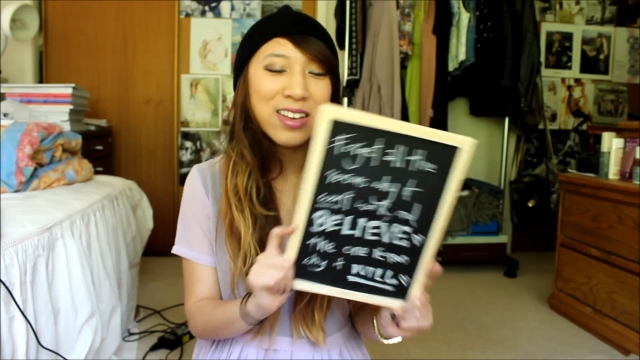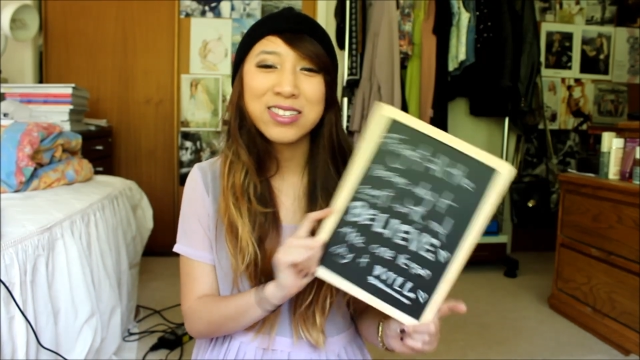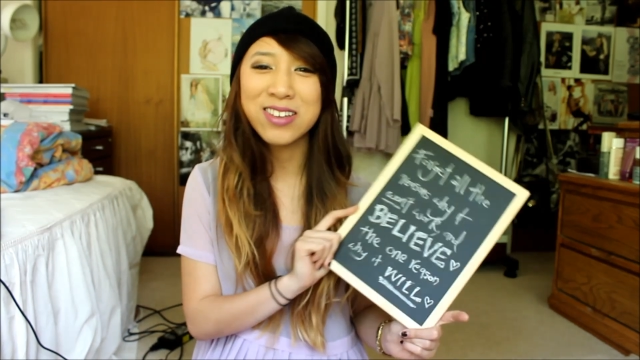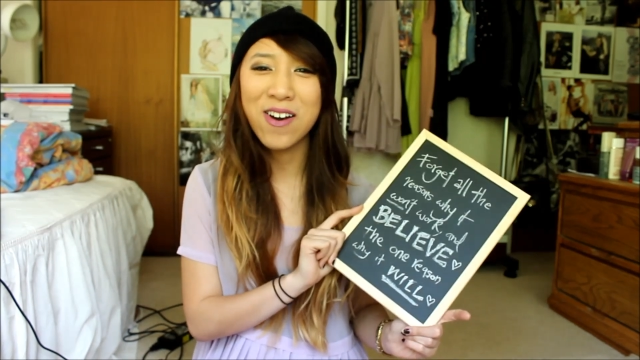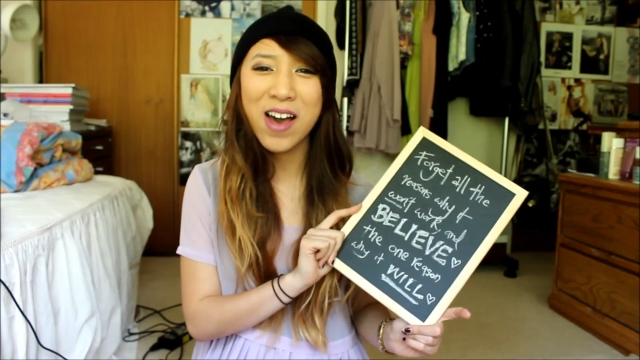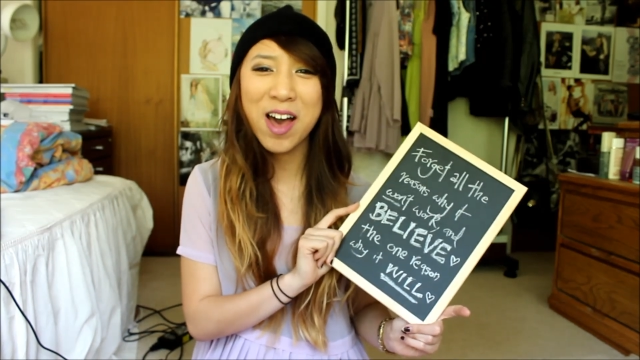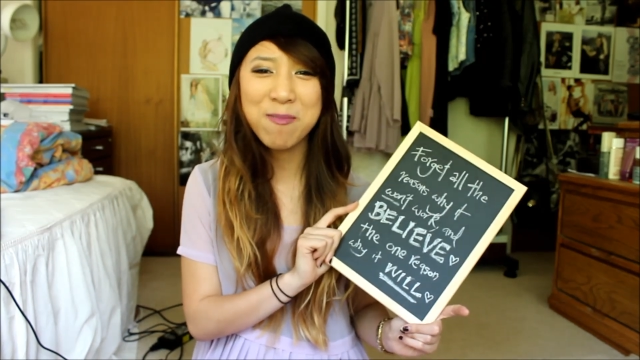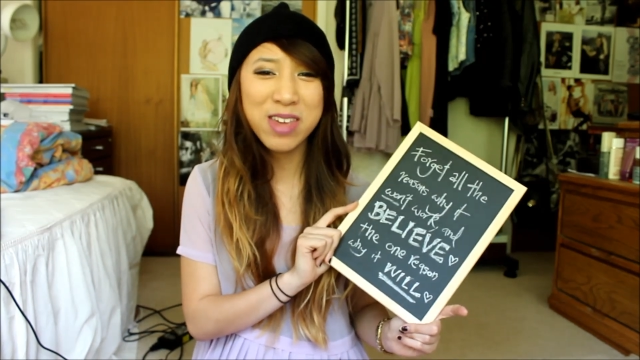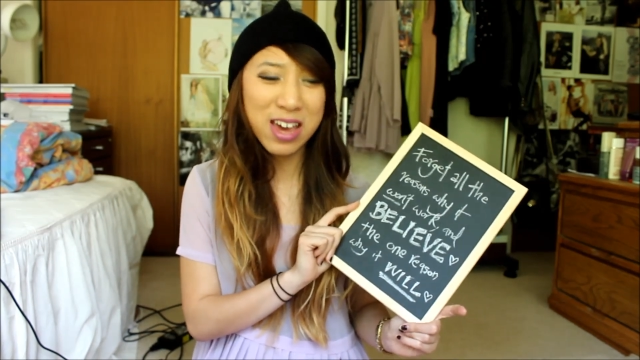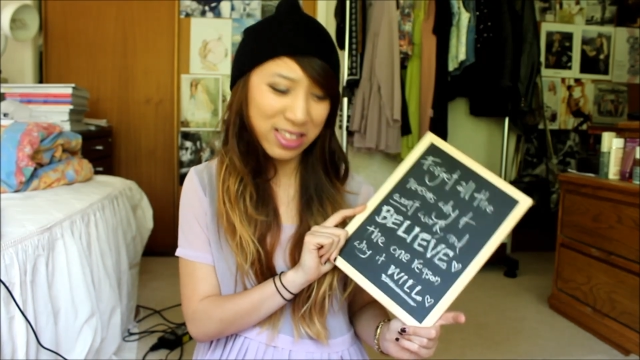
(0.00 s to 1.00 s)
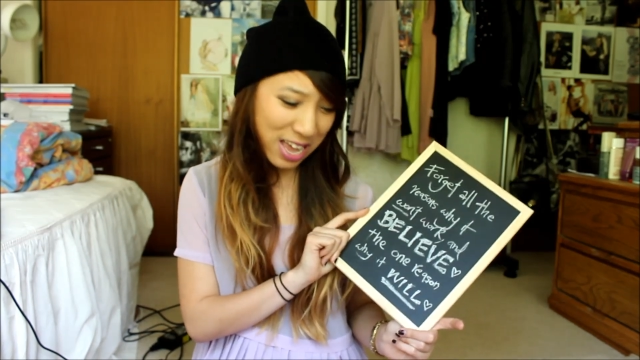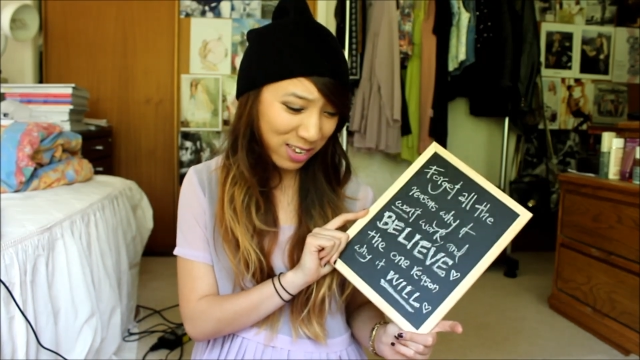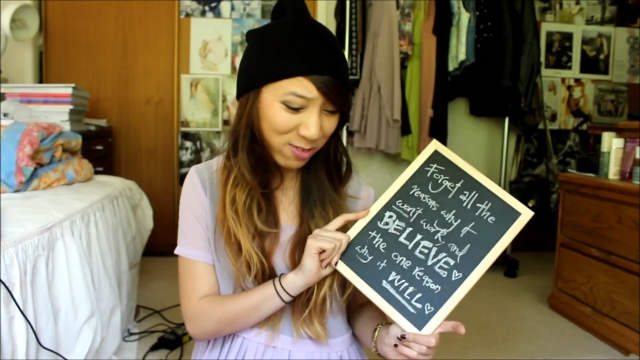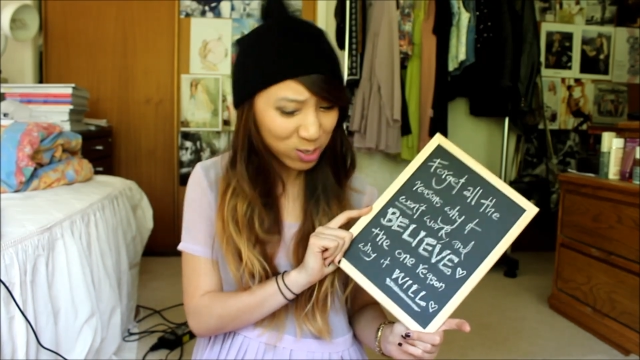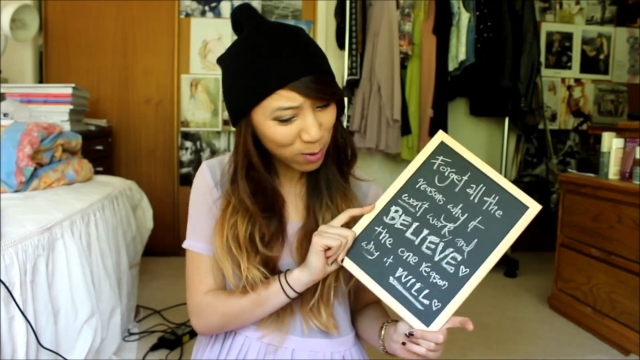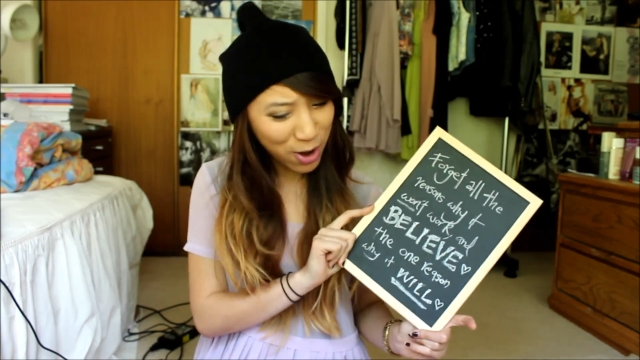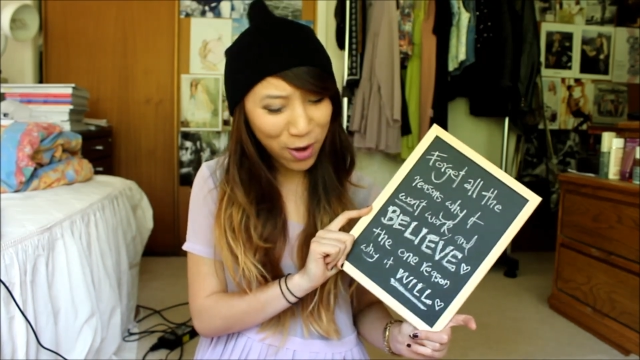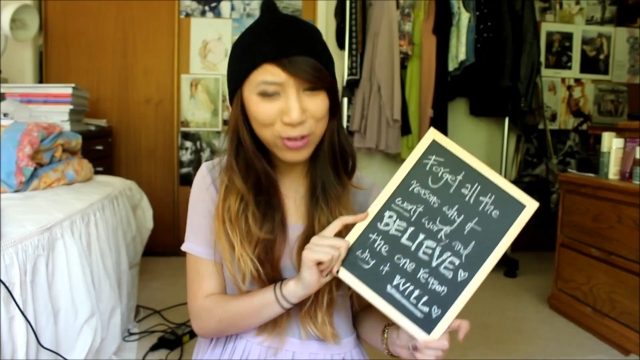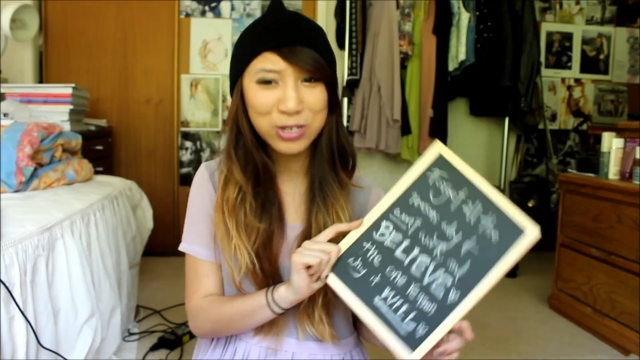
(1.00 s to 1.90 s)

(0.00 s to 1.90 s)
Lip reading: So yeah, that was my haul.